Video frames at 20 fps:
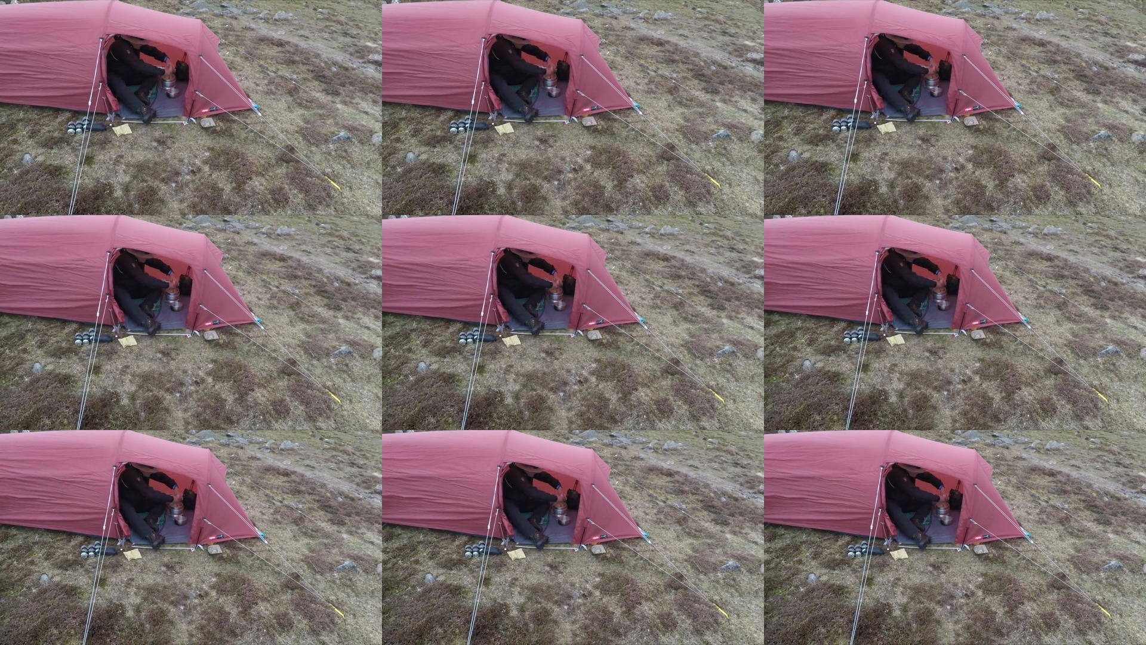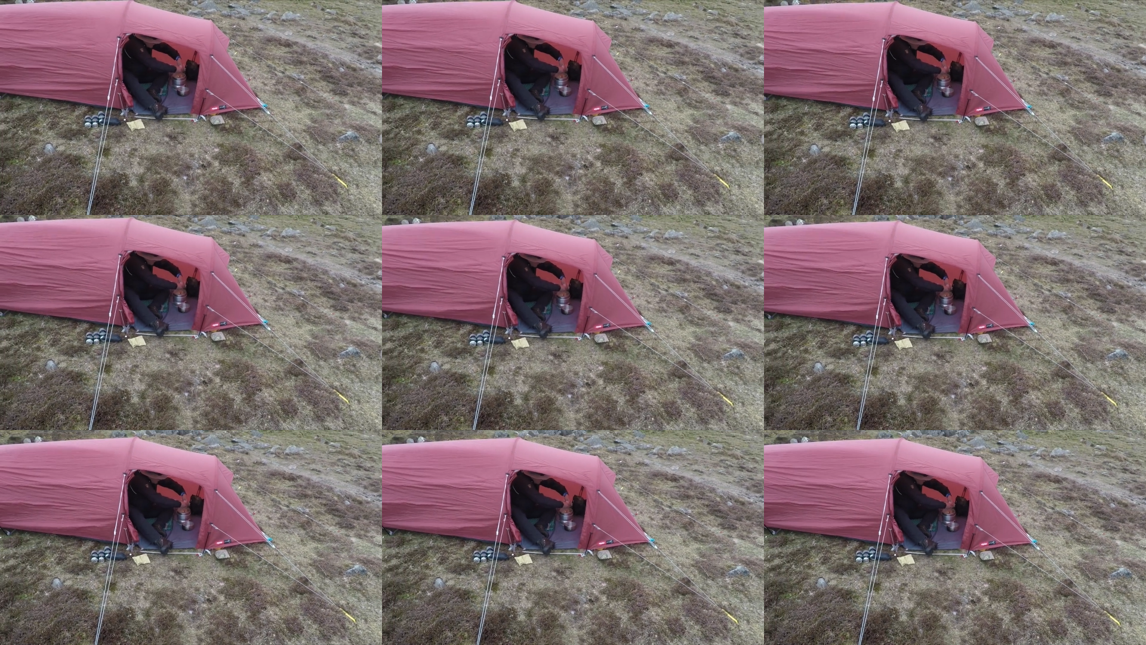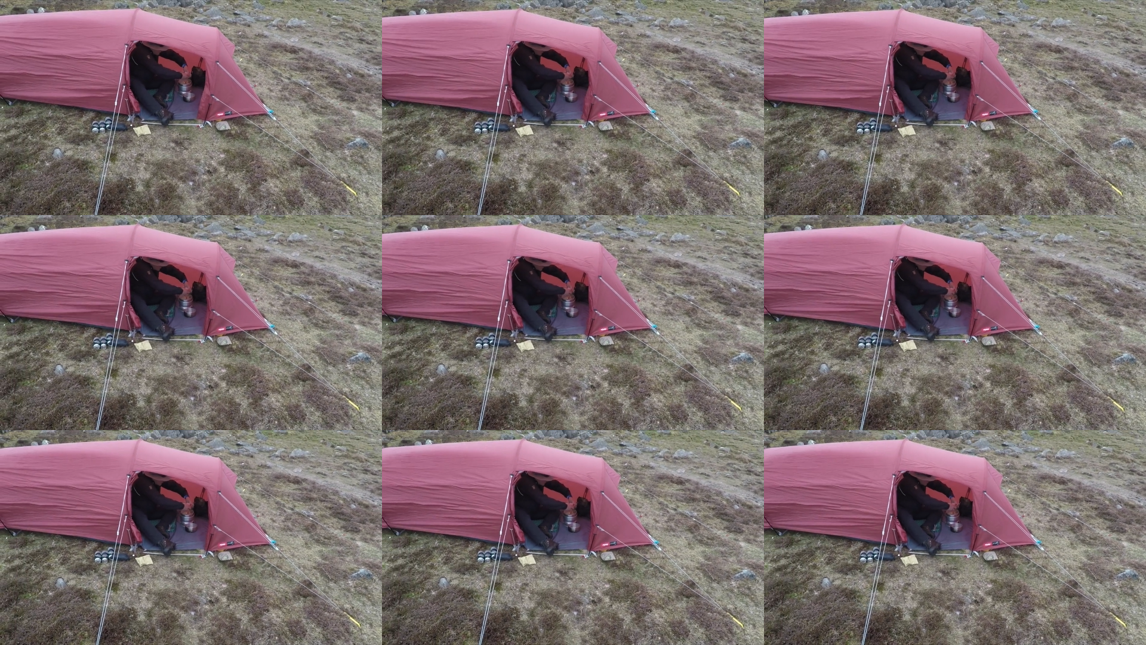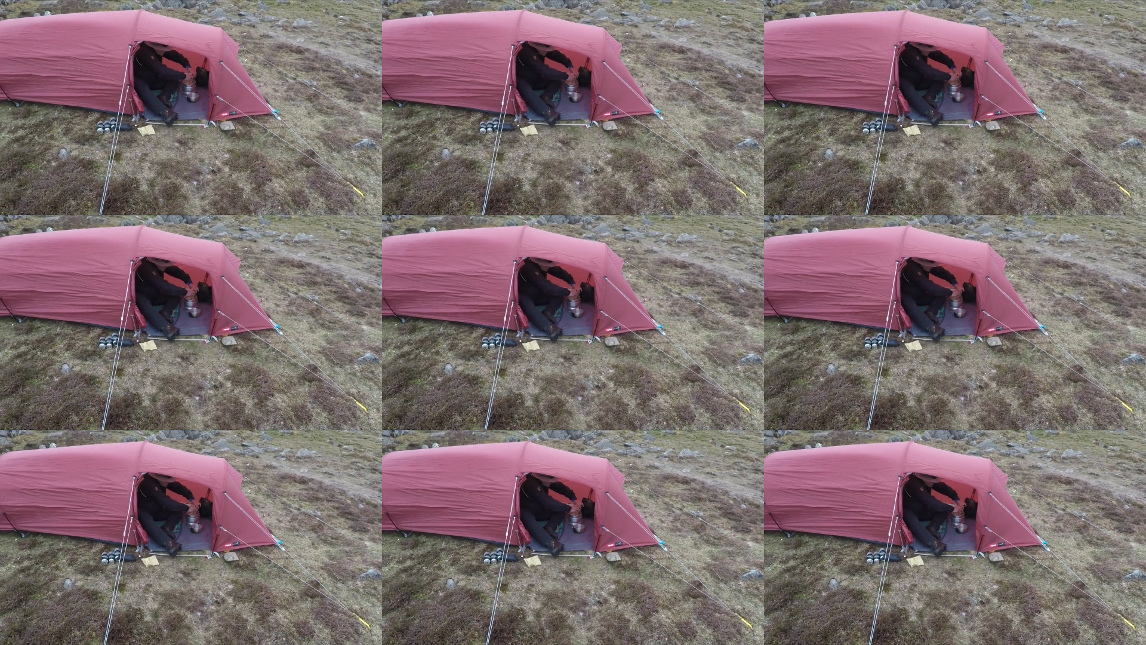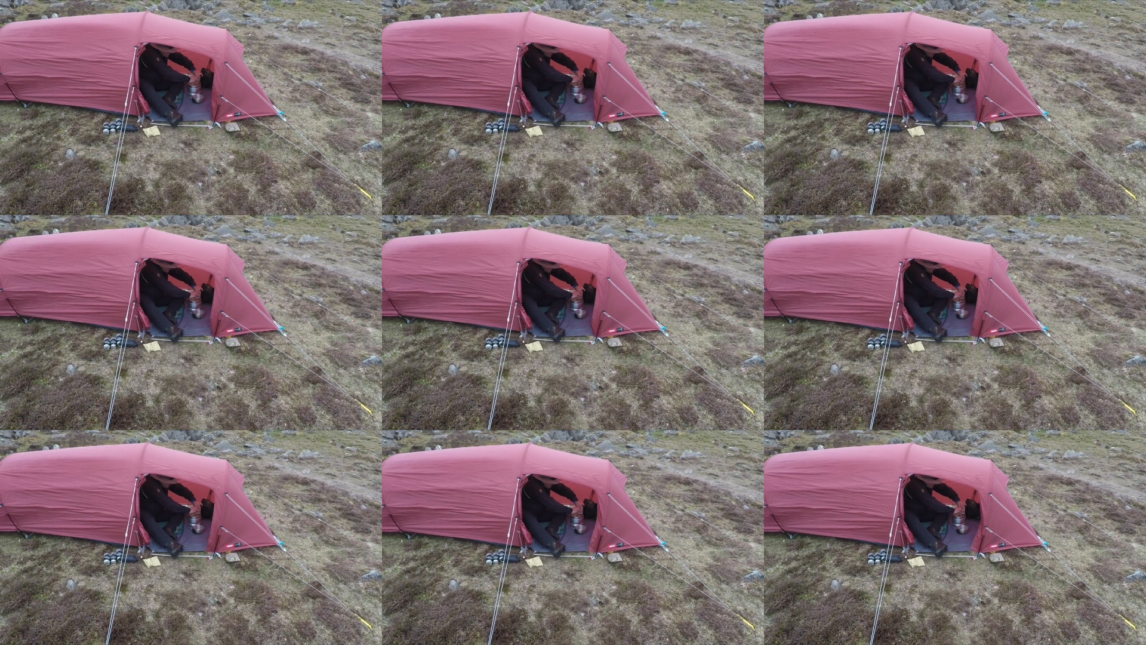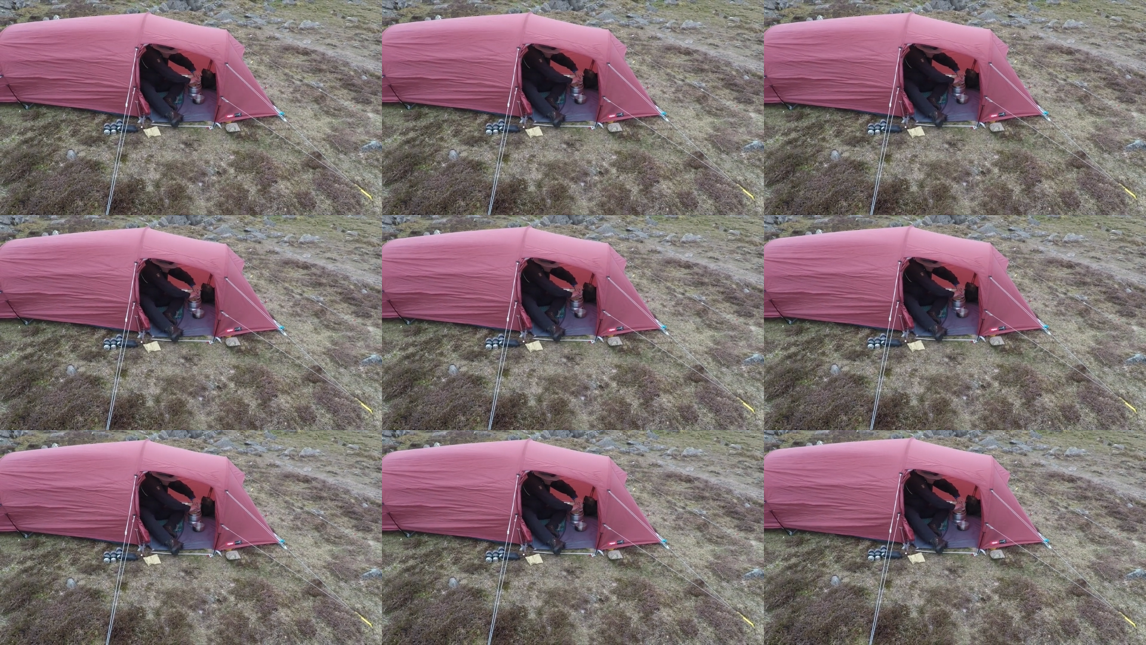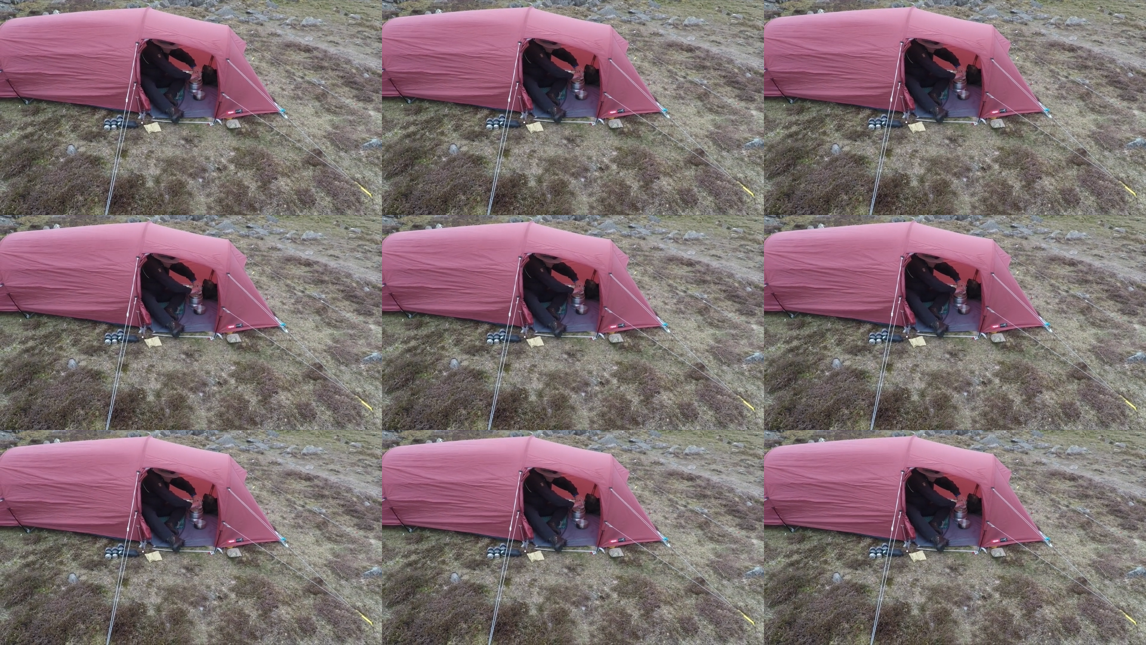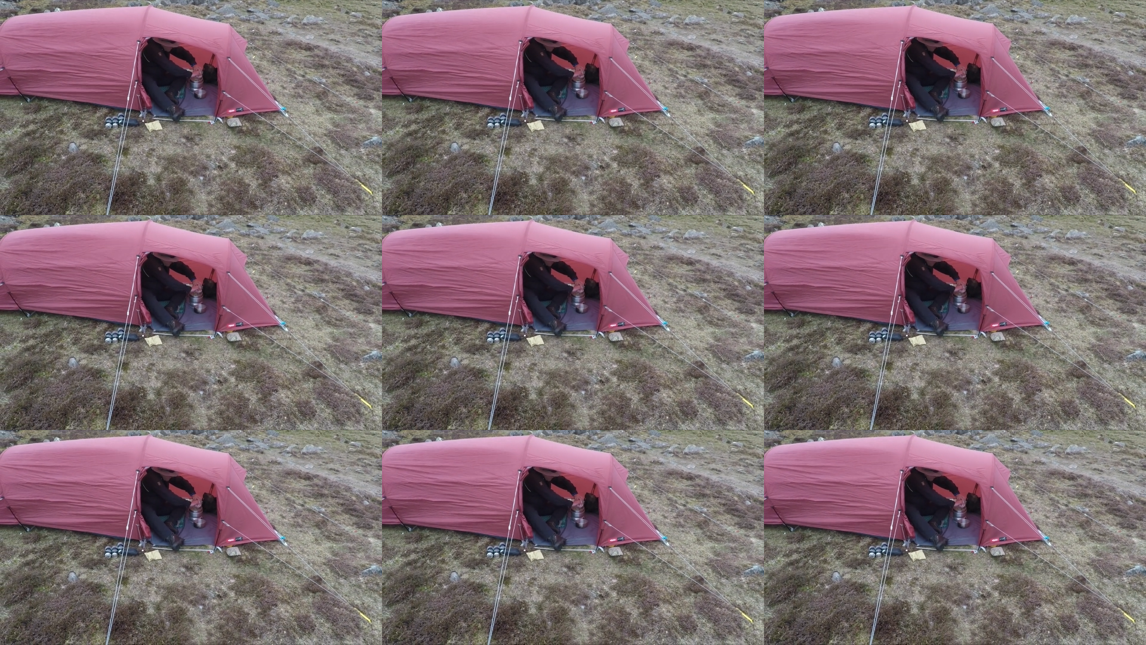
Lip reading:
[unreadable: no face in view]